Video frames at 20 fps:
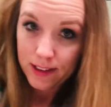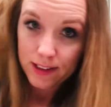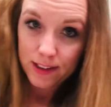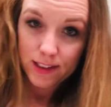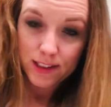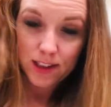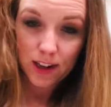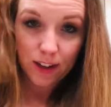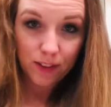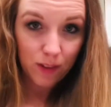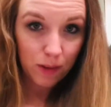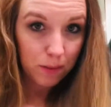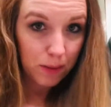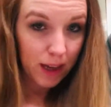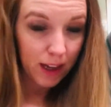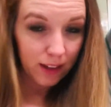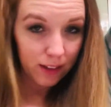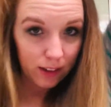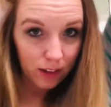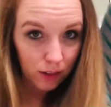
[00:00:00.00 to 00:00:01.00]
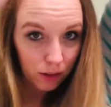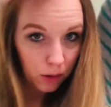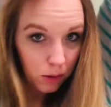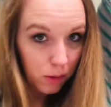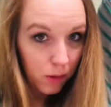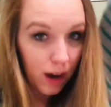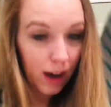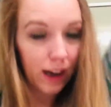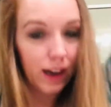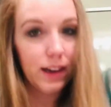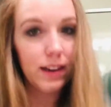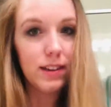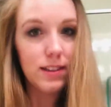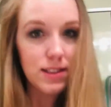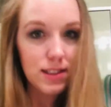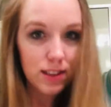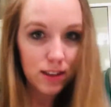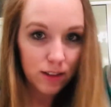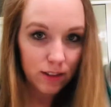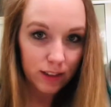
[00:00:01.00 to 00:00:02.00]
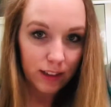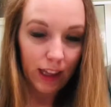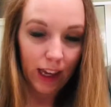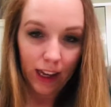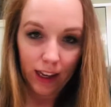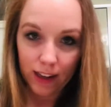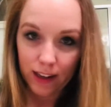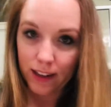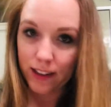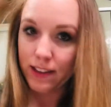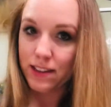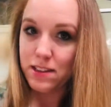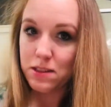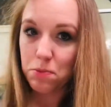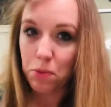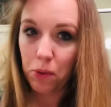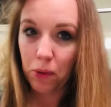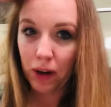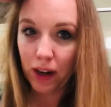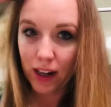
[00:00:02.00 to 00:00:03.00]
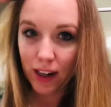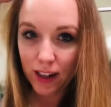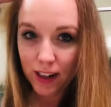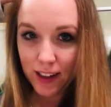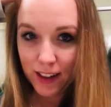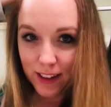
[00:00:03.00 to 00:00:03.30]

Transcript: Sorry if I'm being a little quiet. It's a little late at this point.